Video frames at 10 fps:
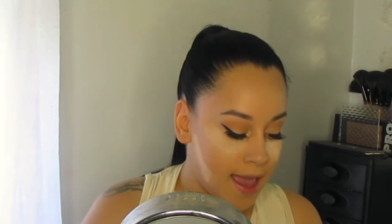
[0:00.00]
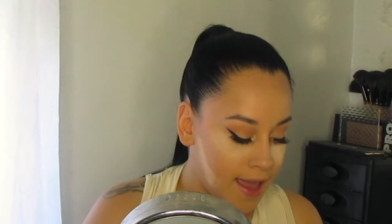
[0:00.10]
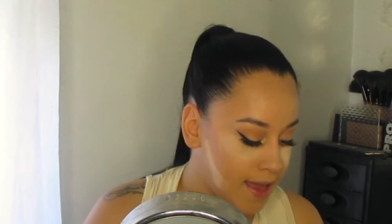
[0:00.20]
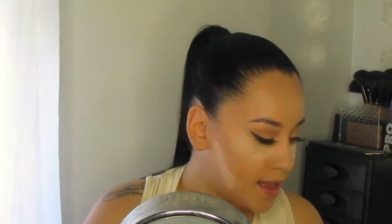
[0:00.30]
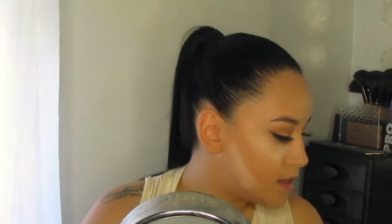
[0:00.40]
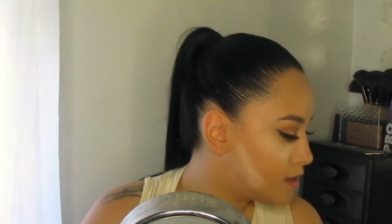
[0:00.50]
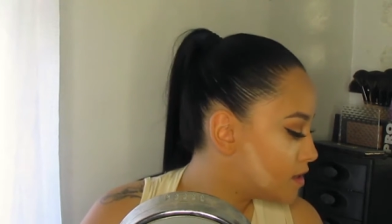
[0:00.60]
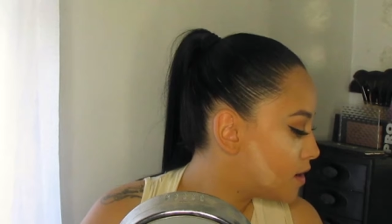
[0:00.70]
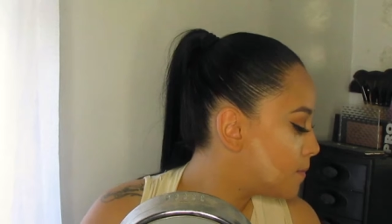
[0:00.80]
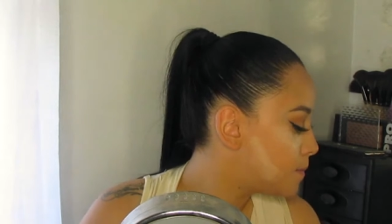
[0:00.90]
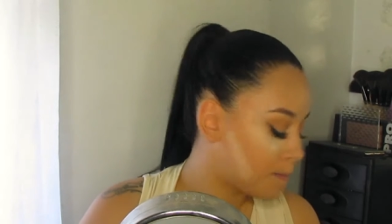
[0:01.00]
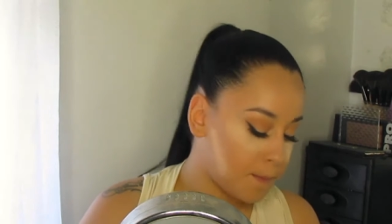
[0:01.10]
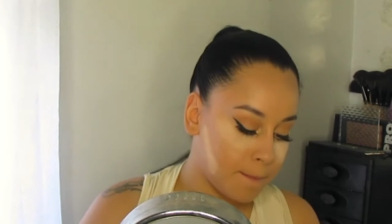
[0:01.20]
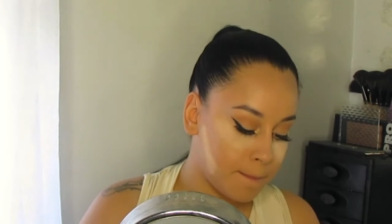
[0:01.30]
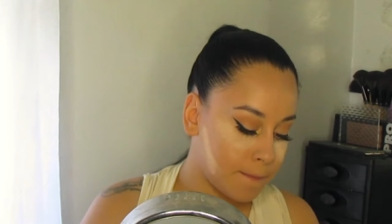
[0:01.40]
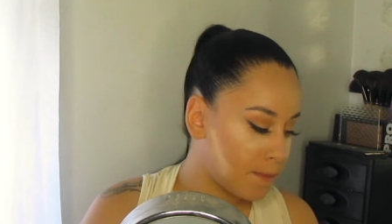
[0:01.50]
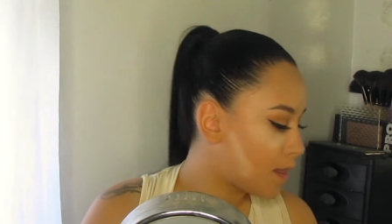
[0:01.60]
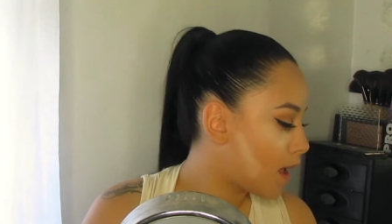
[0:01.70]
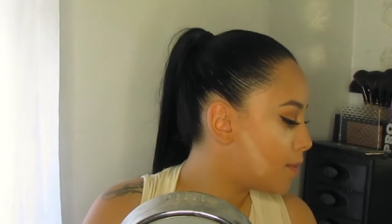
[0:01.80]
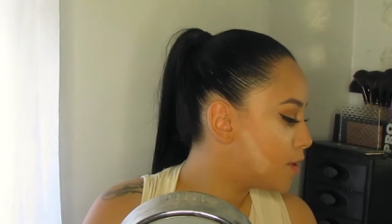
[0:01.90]
And
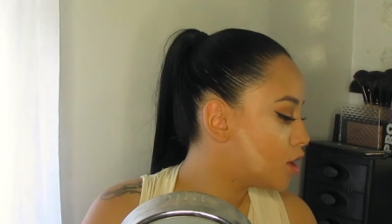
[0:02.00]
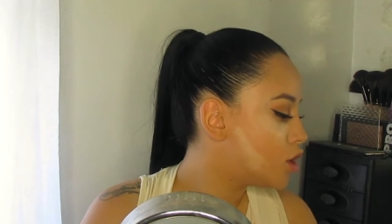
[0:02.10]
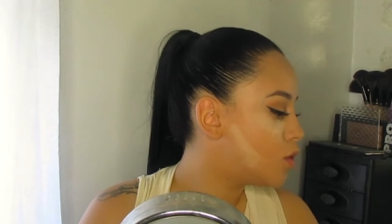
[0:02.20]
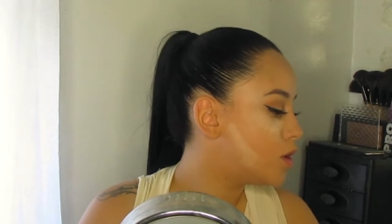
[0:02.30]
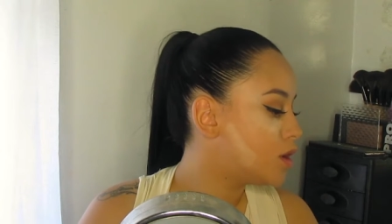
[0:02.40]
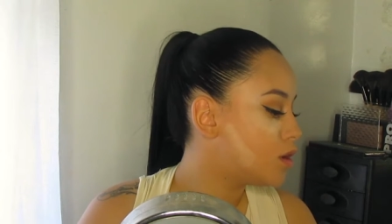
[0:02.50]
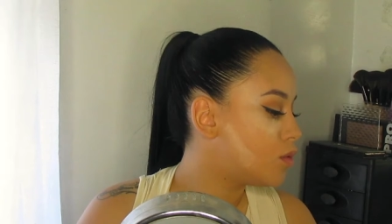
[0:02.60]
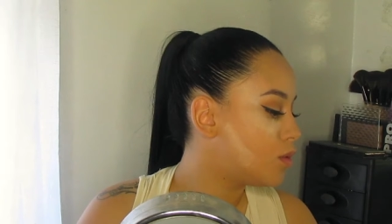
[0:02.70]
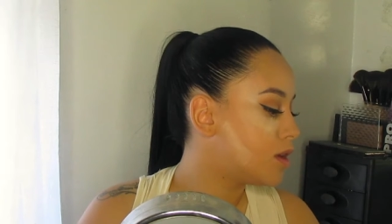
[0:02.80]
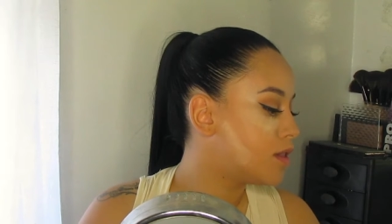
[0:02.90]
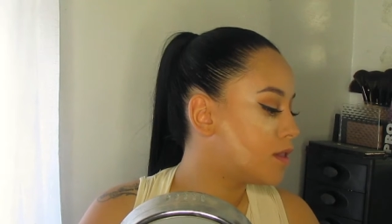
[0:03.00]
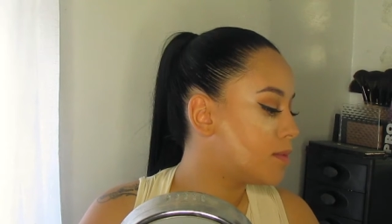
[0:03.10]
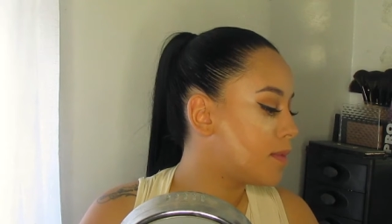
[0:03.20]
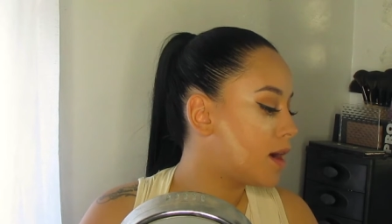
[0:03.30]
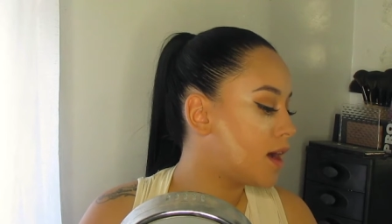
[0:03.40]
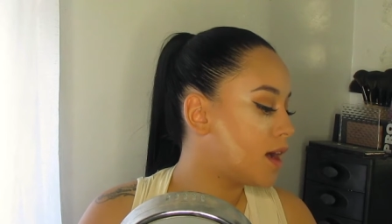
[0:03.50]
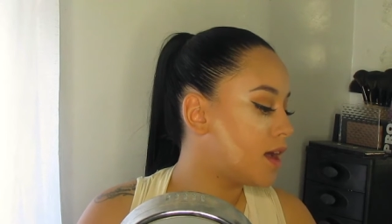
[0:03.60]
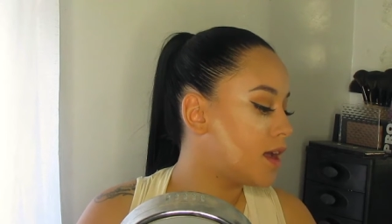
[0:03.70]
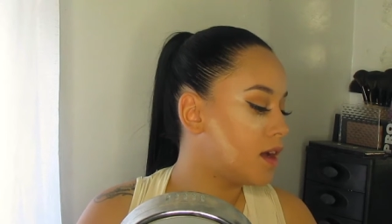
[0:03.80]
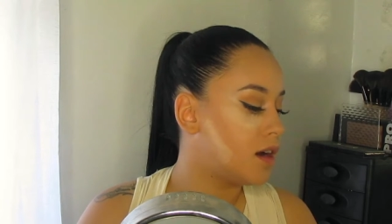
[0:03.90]
I'm gonna go in with
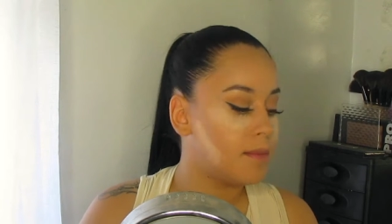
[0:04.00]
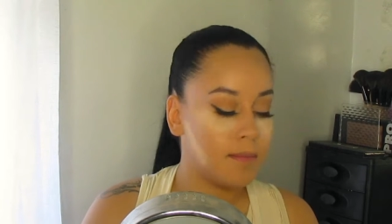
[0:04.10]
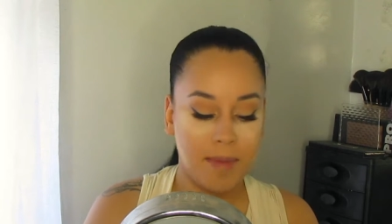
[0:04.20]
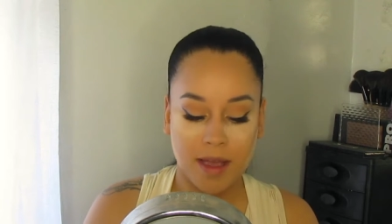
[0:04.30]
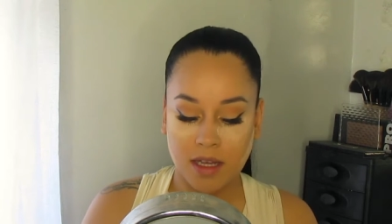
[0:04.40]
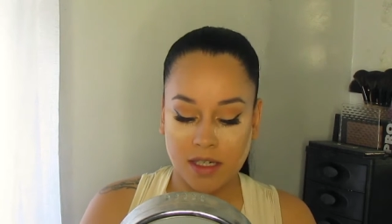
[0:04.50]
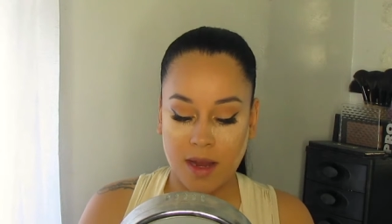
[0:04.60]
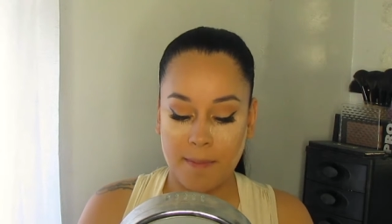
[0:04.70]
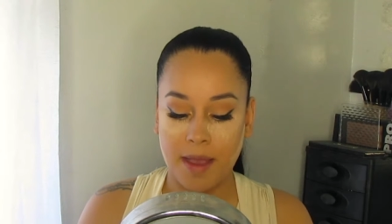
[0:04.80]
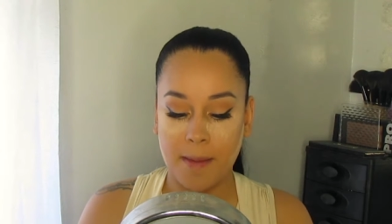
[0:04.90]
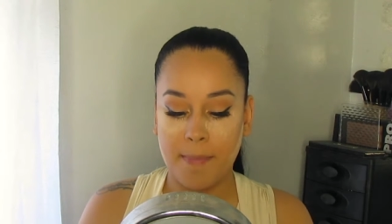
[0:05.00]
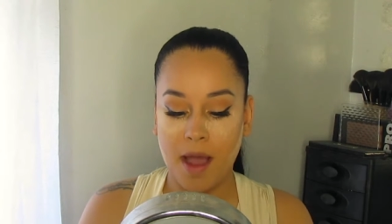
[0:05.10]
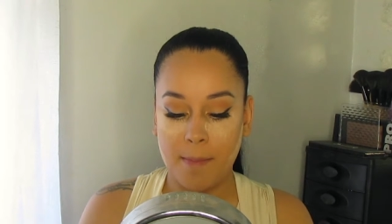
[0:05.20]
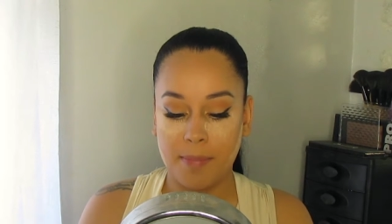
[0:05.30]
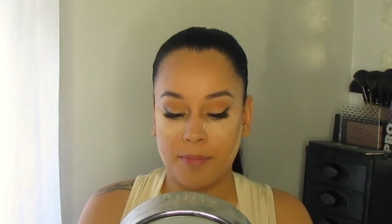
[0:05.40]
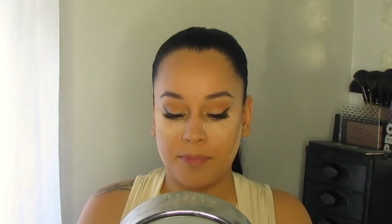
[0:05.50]
my Becca Champagne Pop